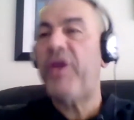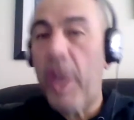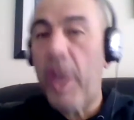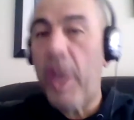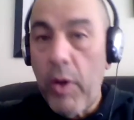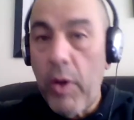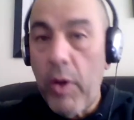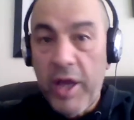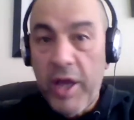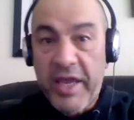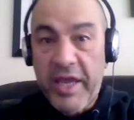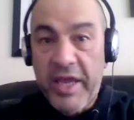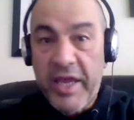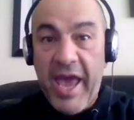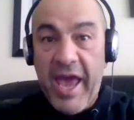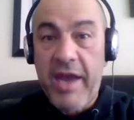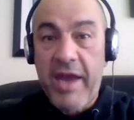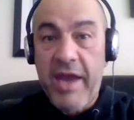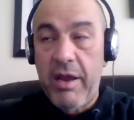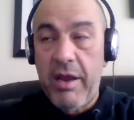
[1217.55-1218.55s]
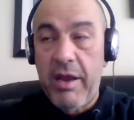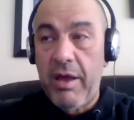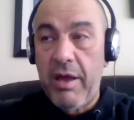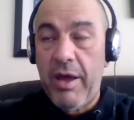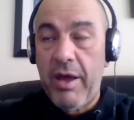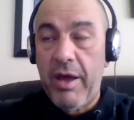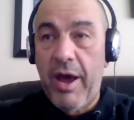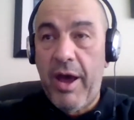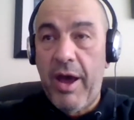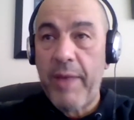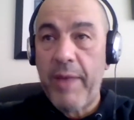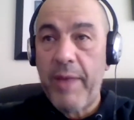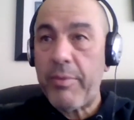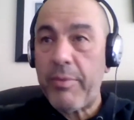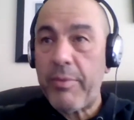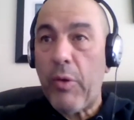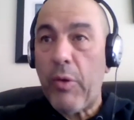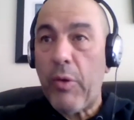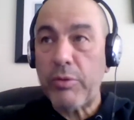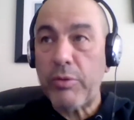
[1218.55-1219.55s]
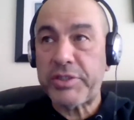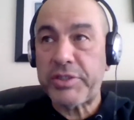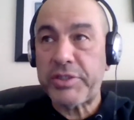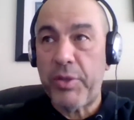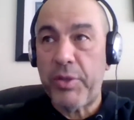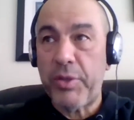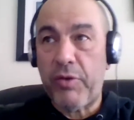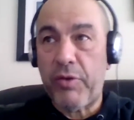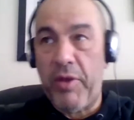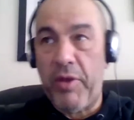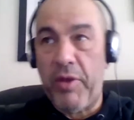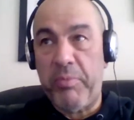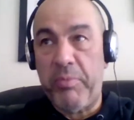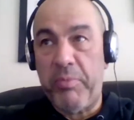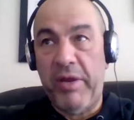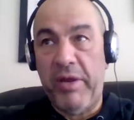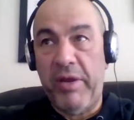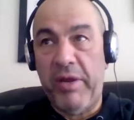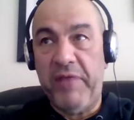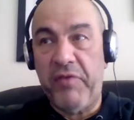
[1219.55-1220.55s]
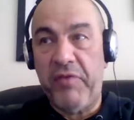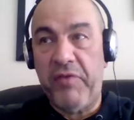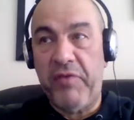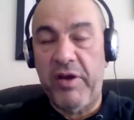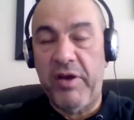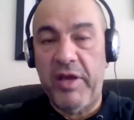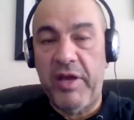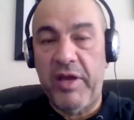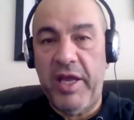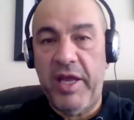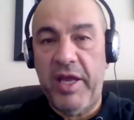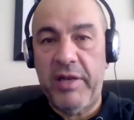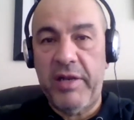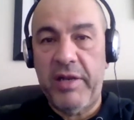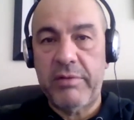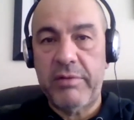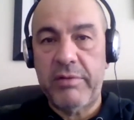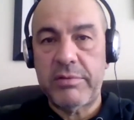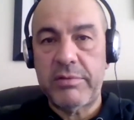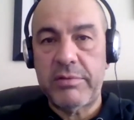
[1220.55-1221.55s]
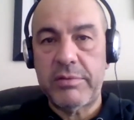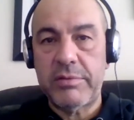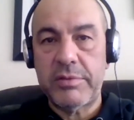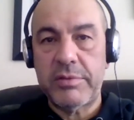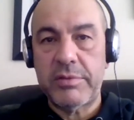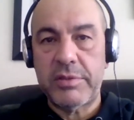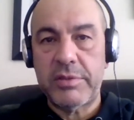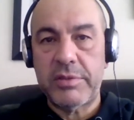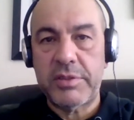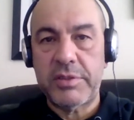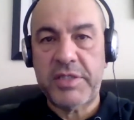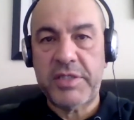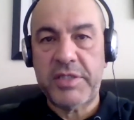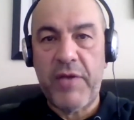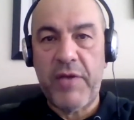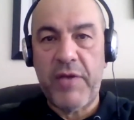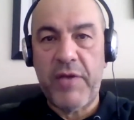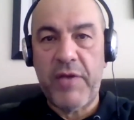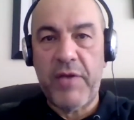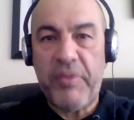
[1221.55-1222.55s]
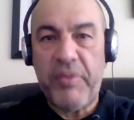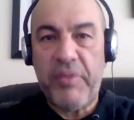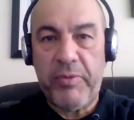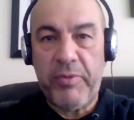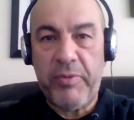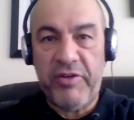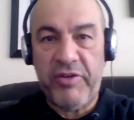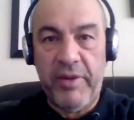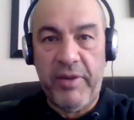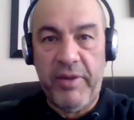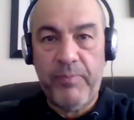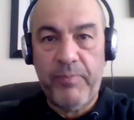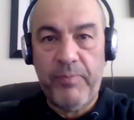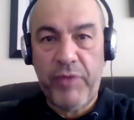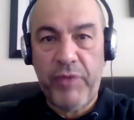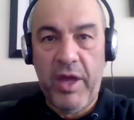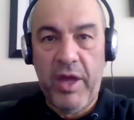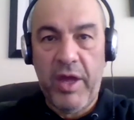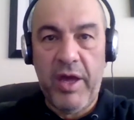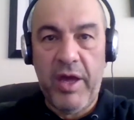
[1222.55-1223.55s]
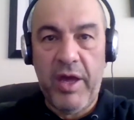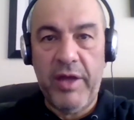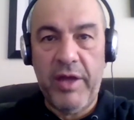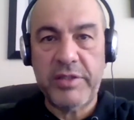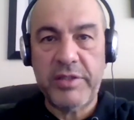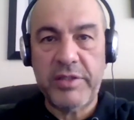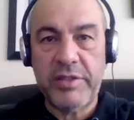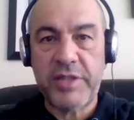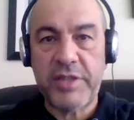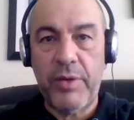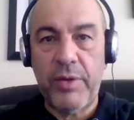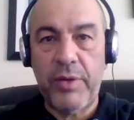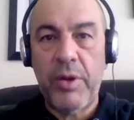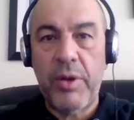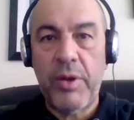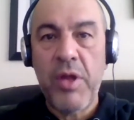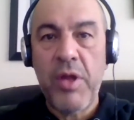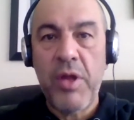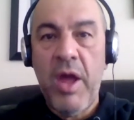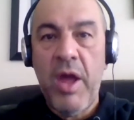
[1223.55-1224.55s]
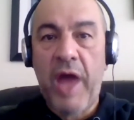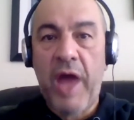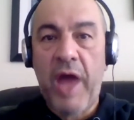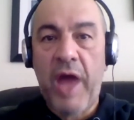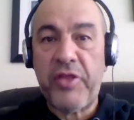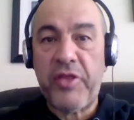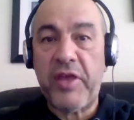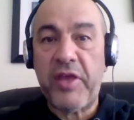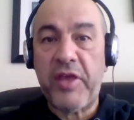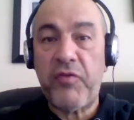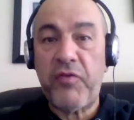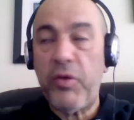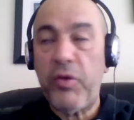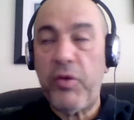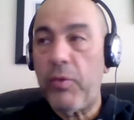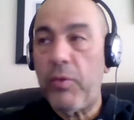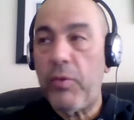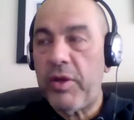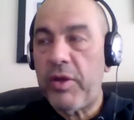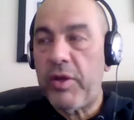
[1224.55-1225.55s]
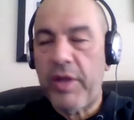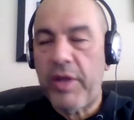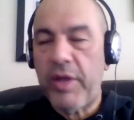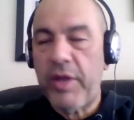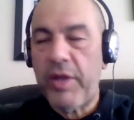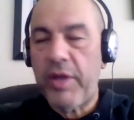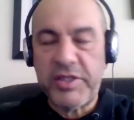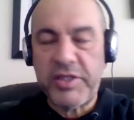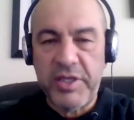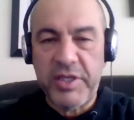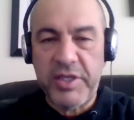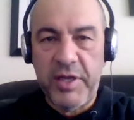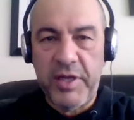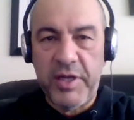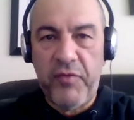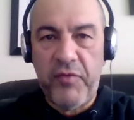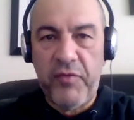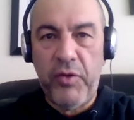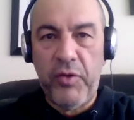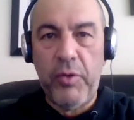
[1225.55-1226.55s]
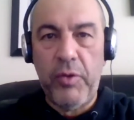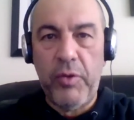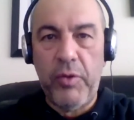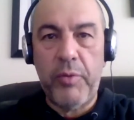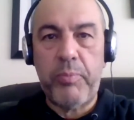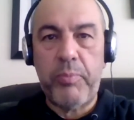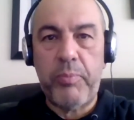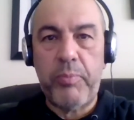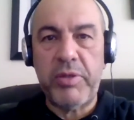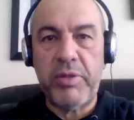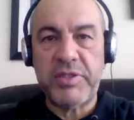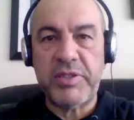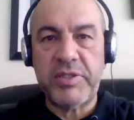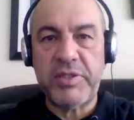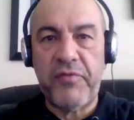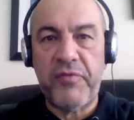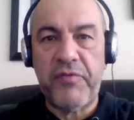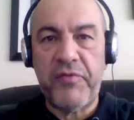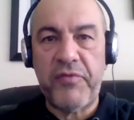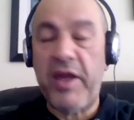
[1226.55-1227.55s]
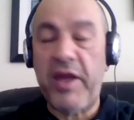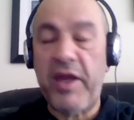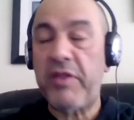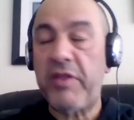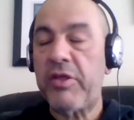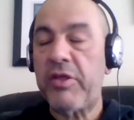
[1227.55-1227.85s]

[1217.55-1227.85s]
Again, I'm also a great believer in serendipity. So I think if if you are a person of faith,